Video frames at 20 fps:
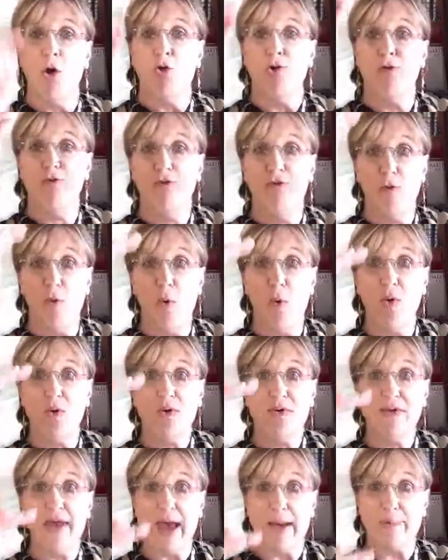
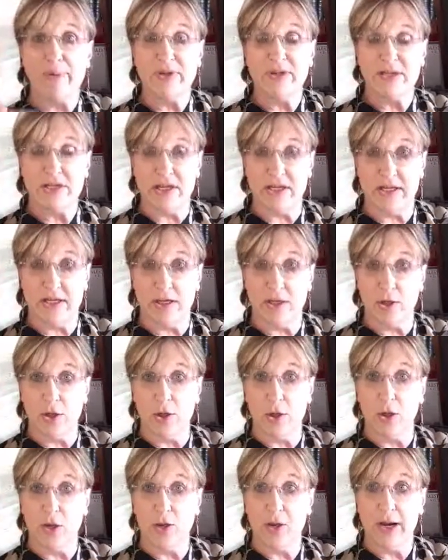for that
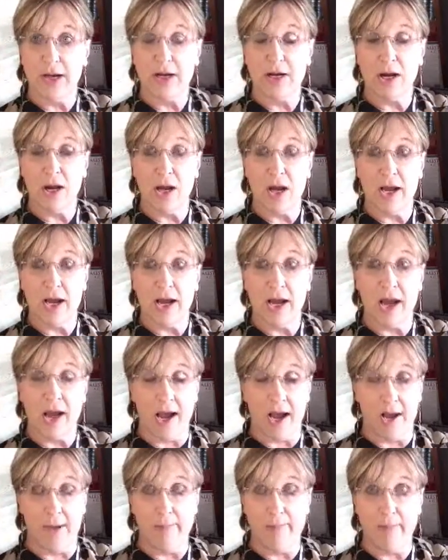particular
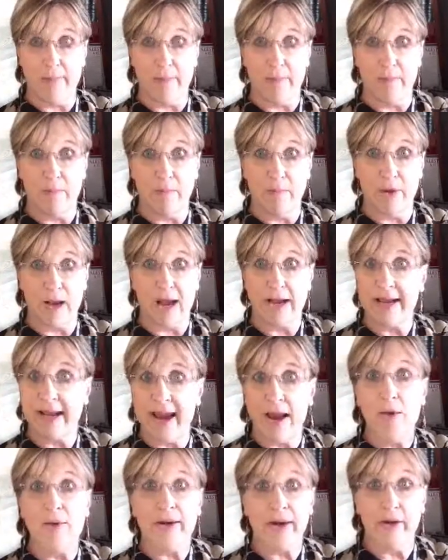
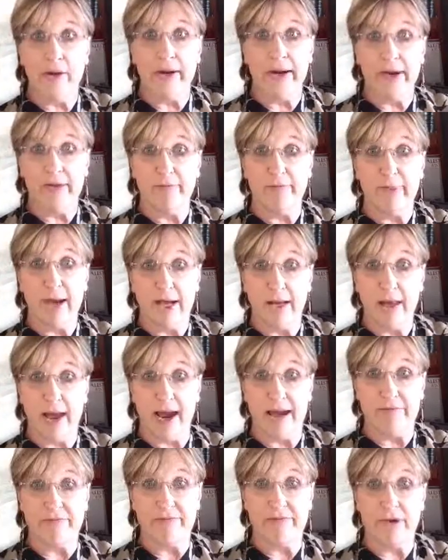account area of my
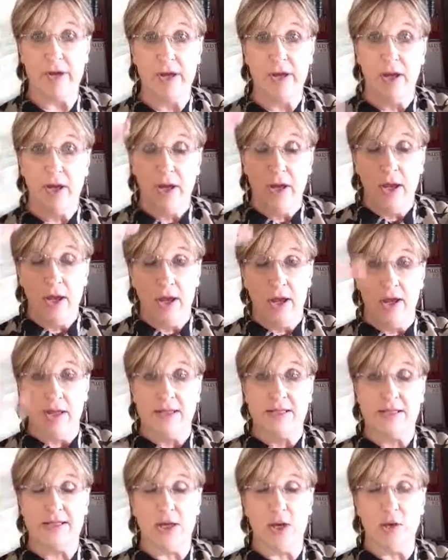life.
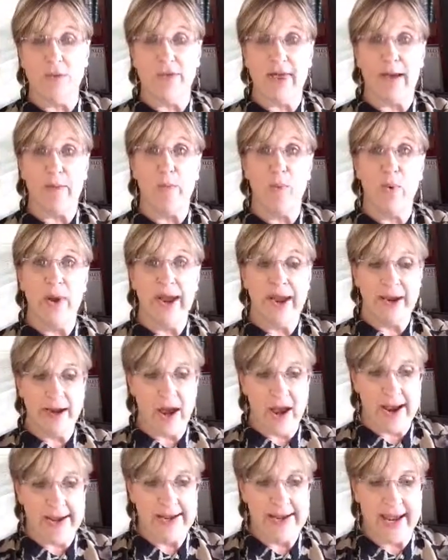So that when
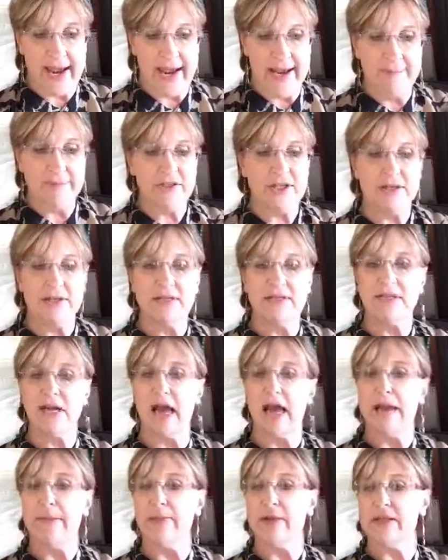I came to the
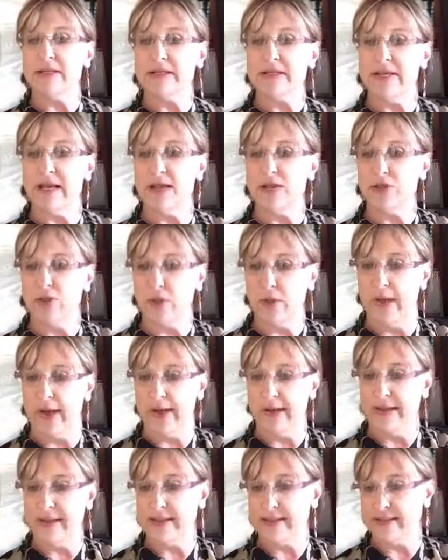time on schedule
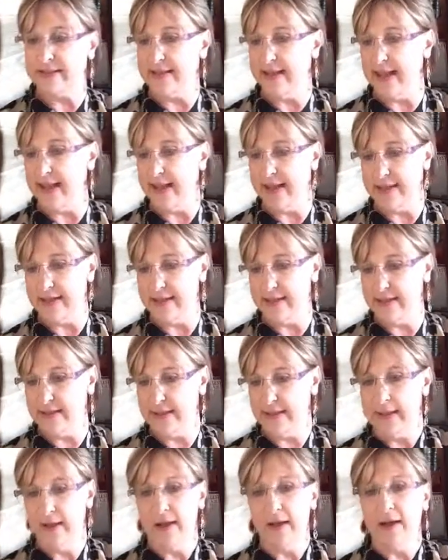and it said,
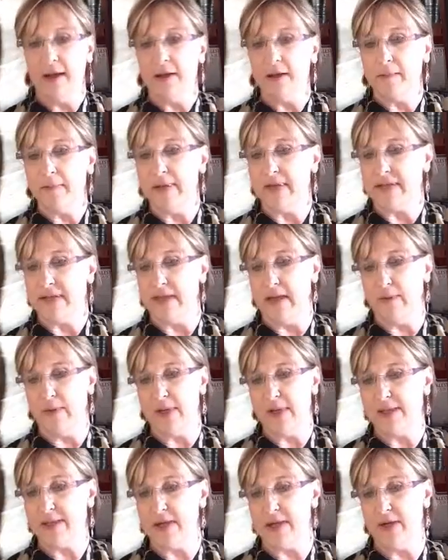let me see
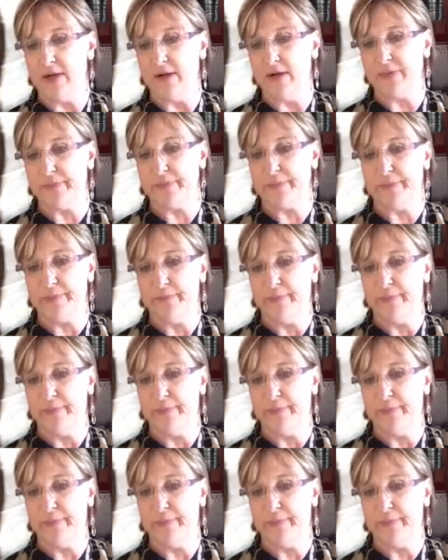what's here.